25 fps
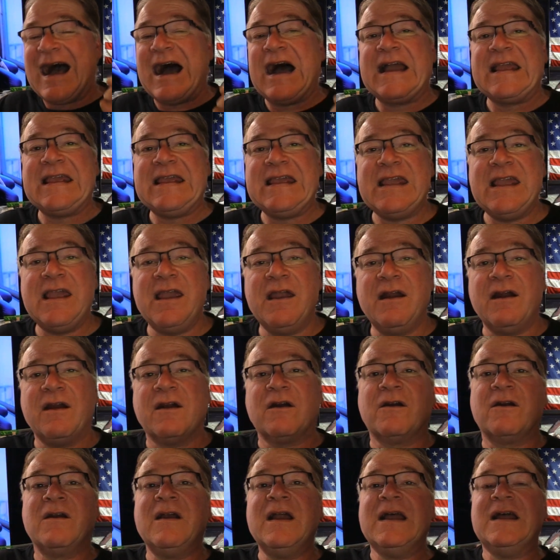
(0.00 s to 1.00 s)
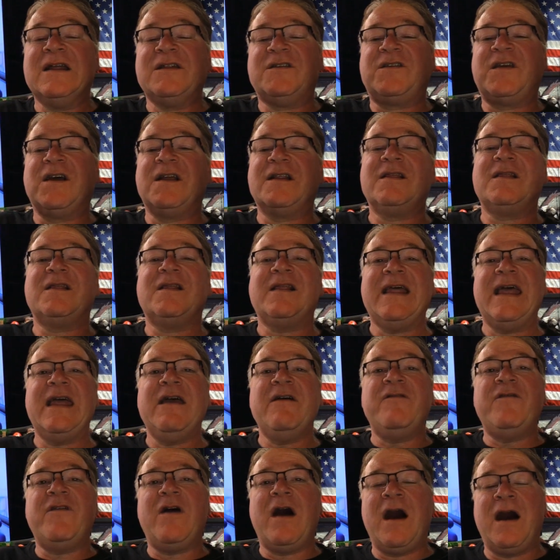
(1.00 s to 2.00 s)
a year to
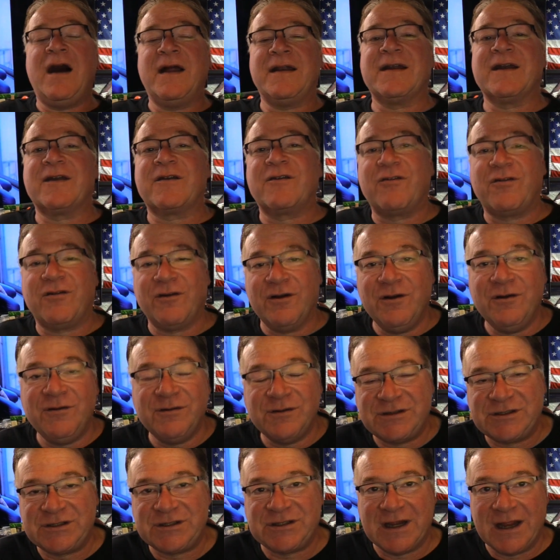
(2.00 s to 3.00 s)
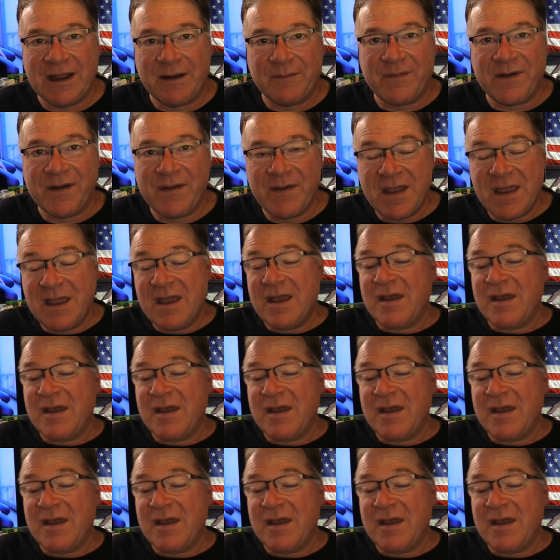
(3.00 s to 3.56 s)
live on a cruise ship.